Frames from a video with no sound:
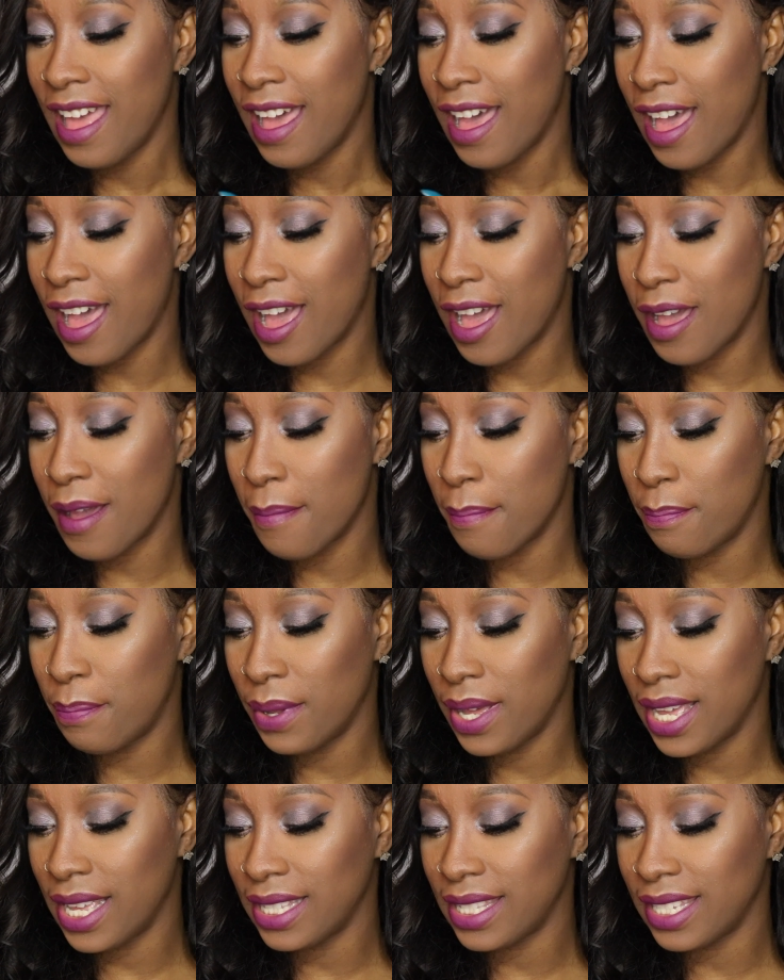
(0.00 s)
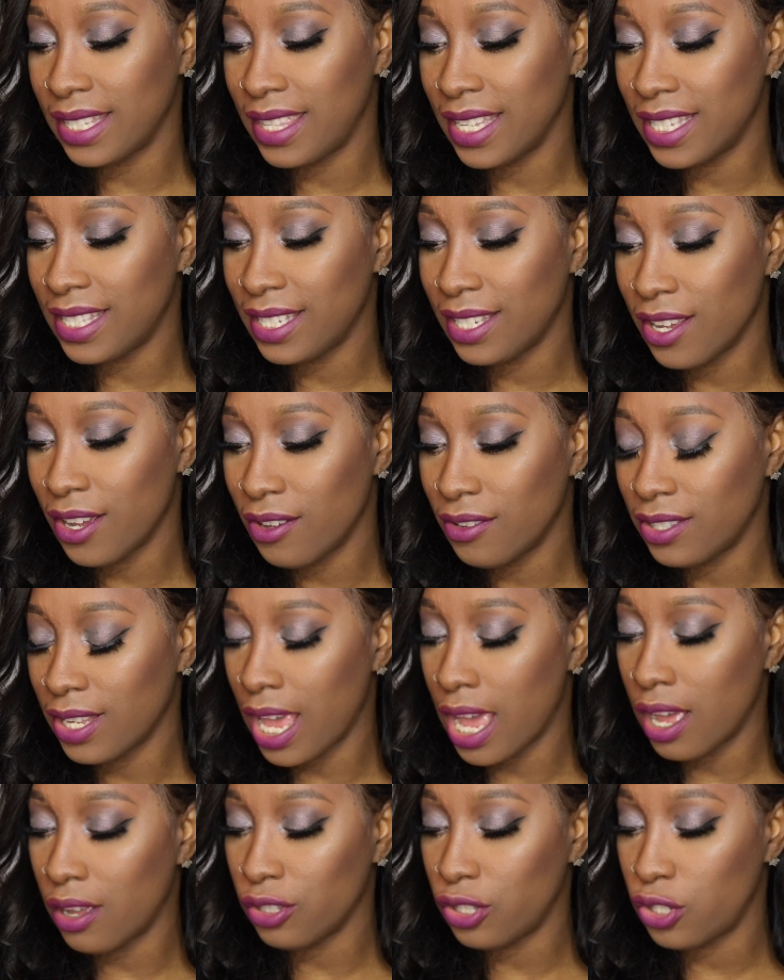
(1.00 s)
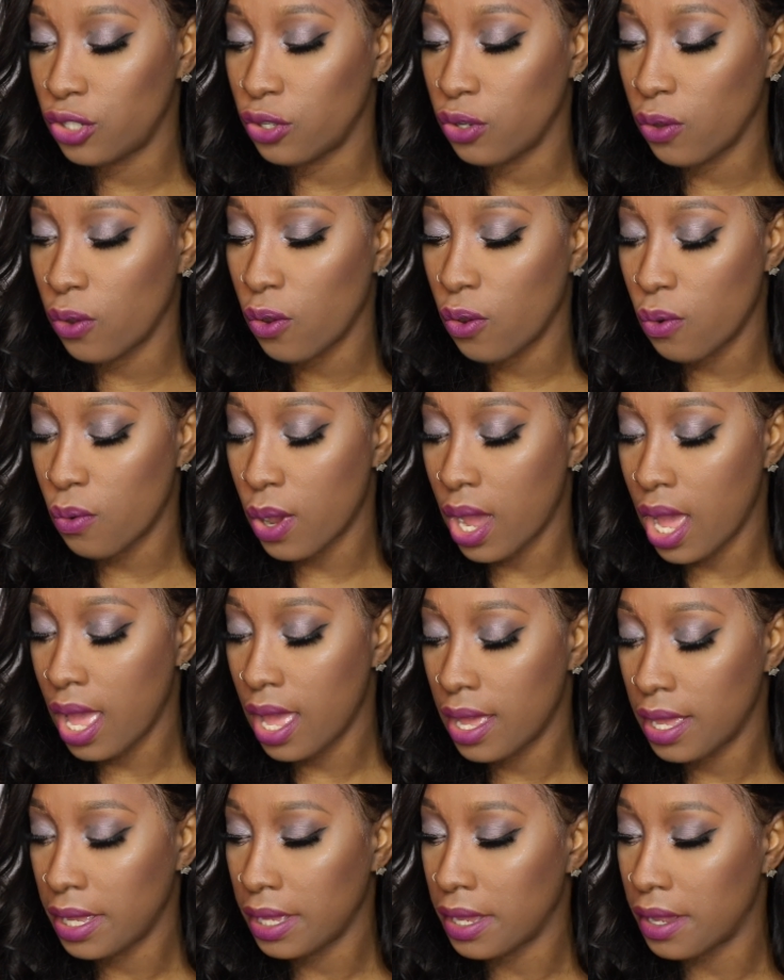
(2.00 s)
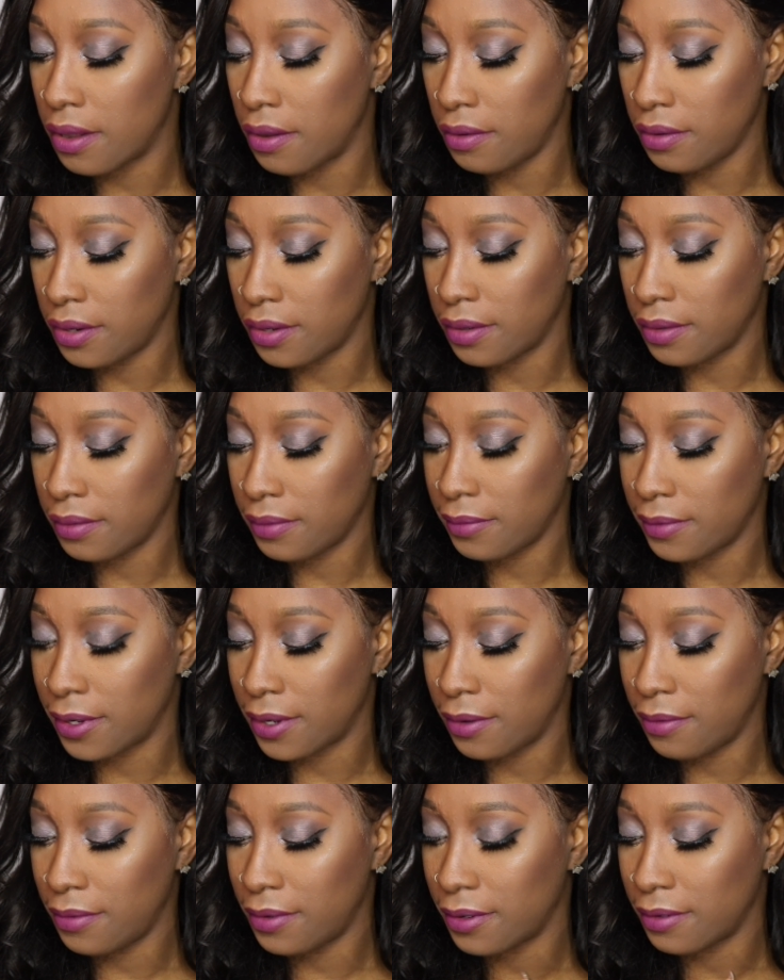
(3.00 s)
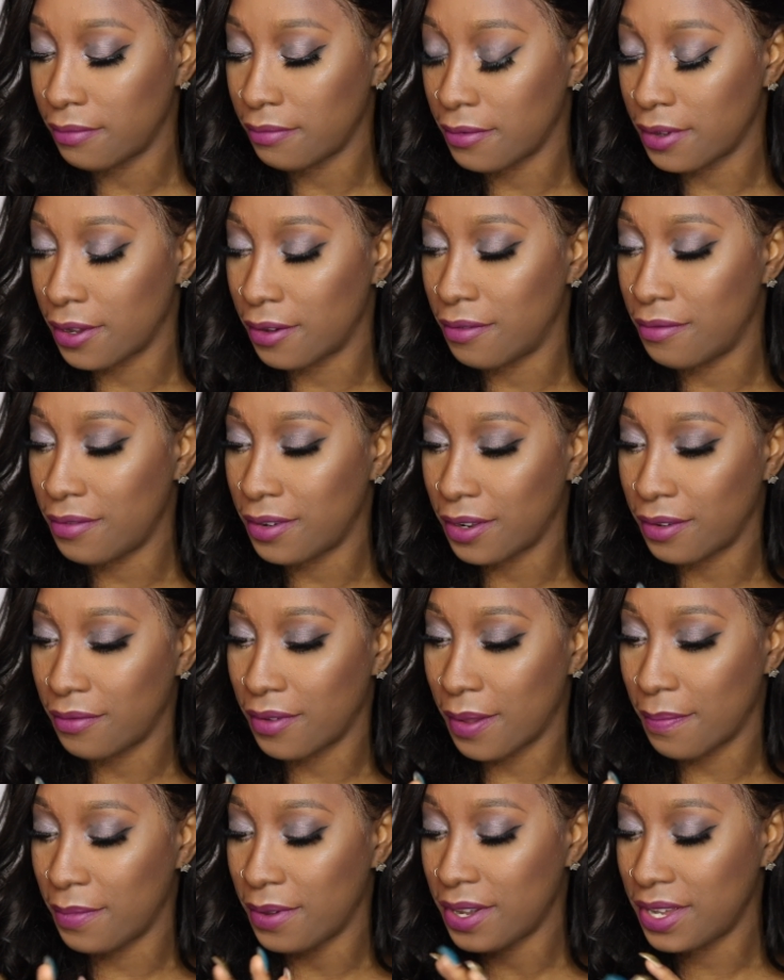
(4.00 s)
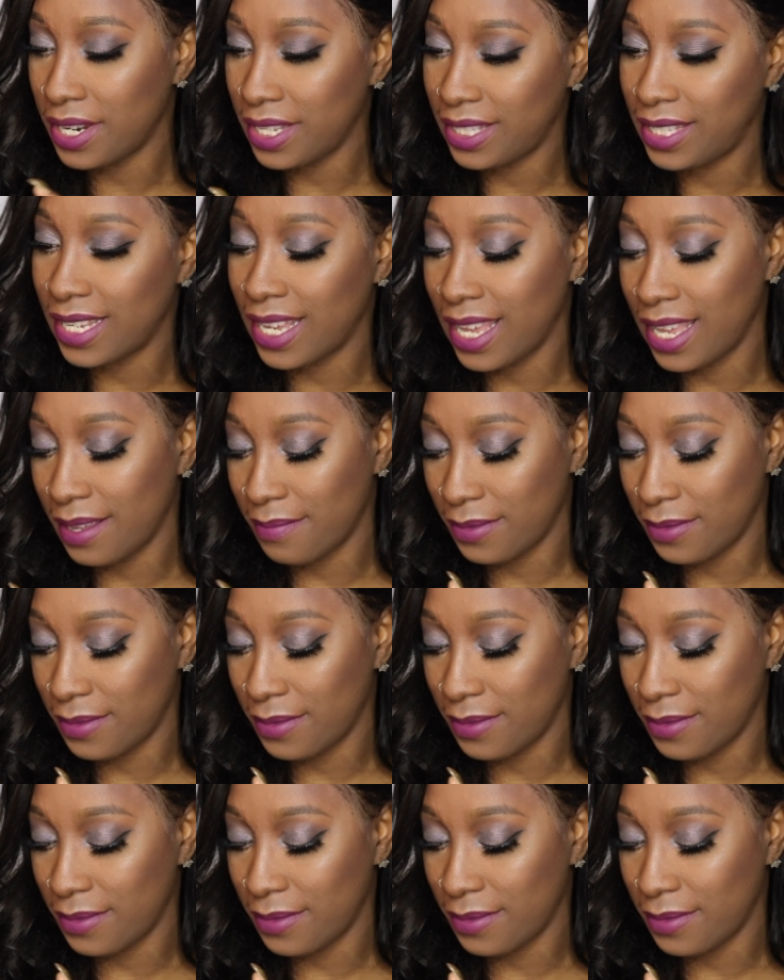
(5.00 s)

But this goes out to, hold on. I'm gonna tell